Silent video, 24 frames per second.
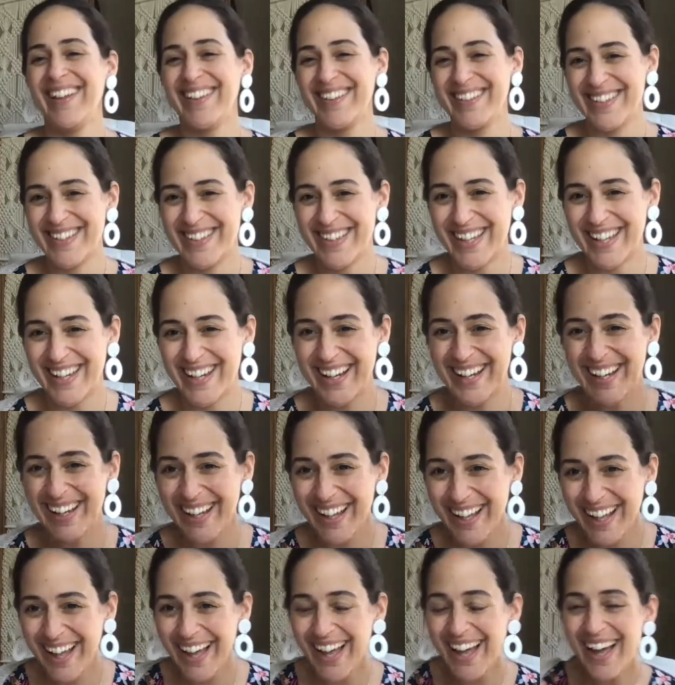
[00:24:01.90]
Just kidding.
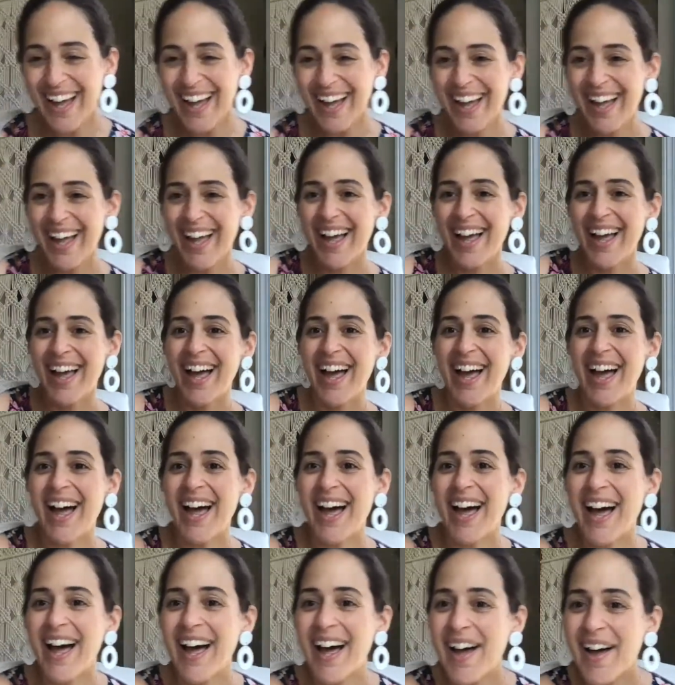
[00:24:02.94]

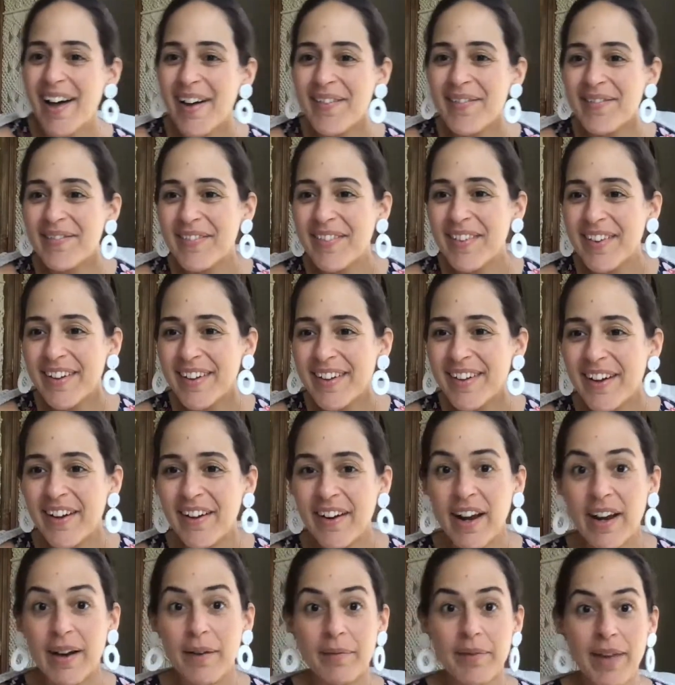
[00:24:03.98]
All
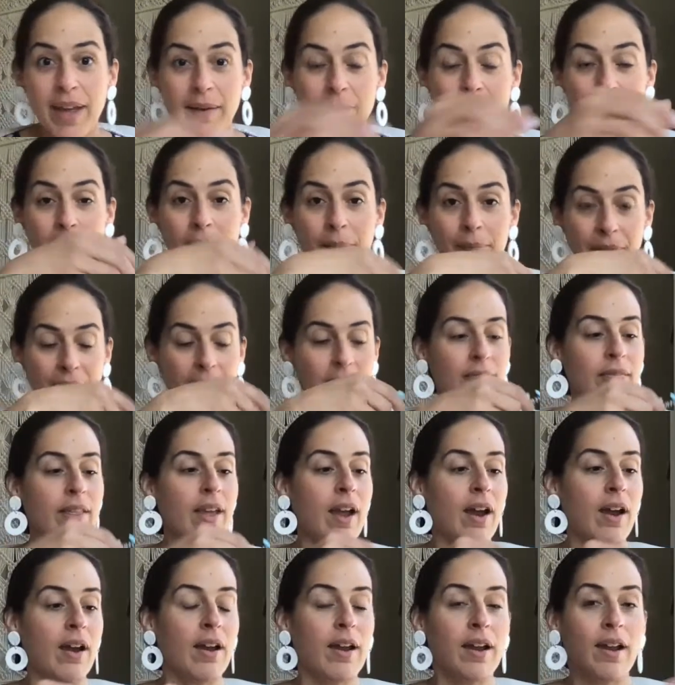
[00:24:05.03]
right, I'm getting
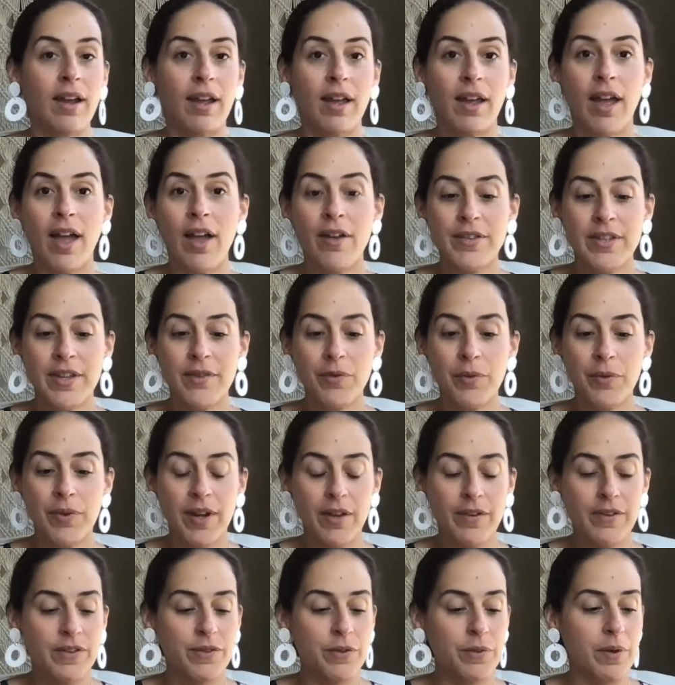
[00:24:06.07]
there. How's everyone
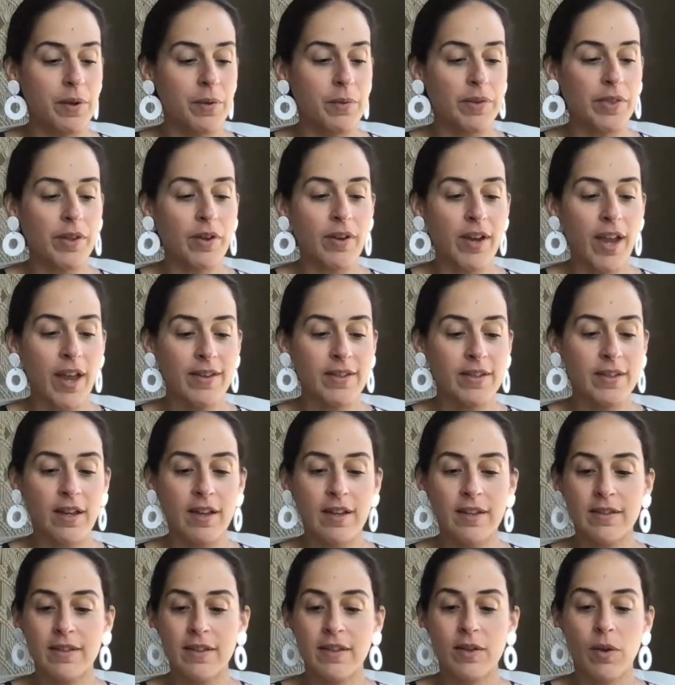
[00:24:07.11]
else doing with their
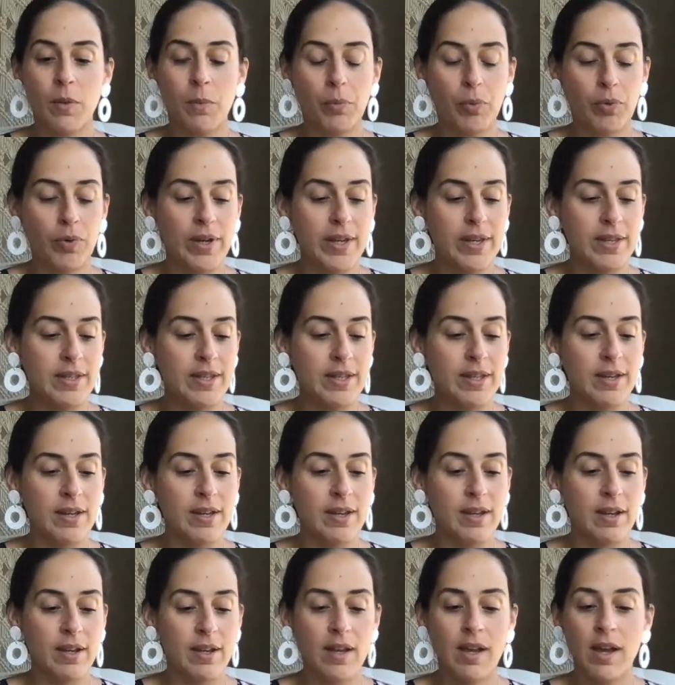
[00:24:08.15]
cast-ons?
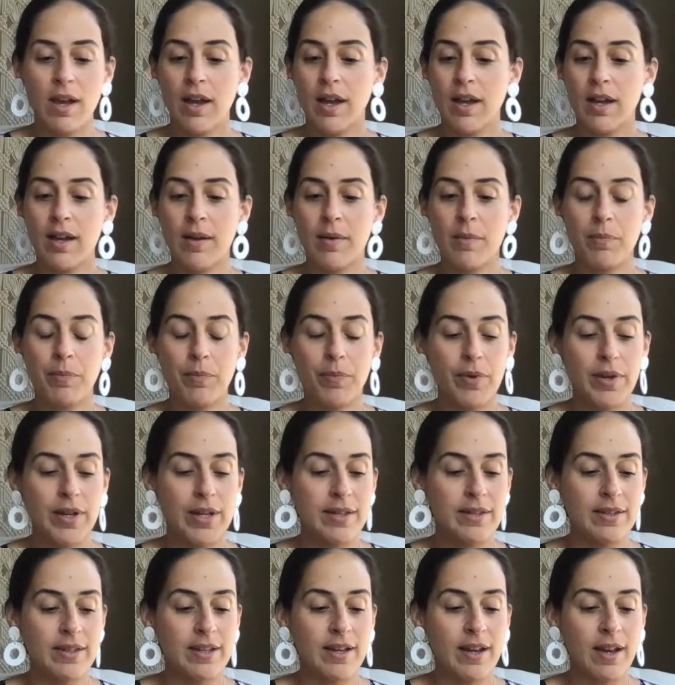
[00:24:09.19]
Breezy,
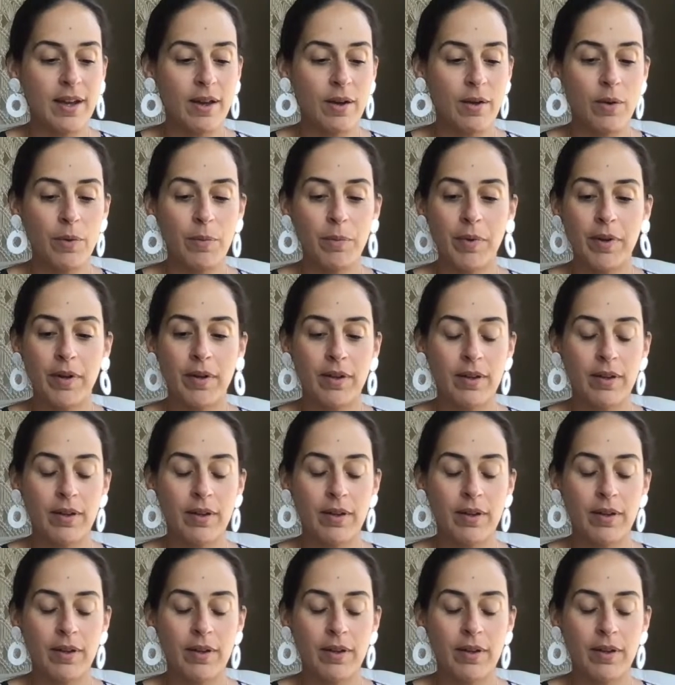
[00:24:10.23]
I hope.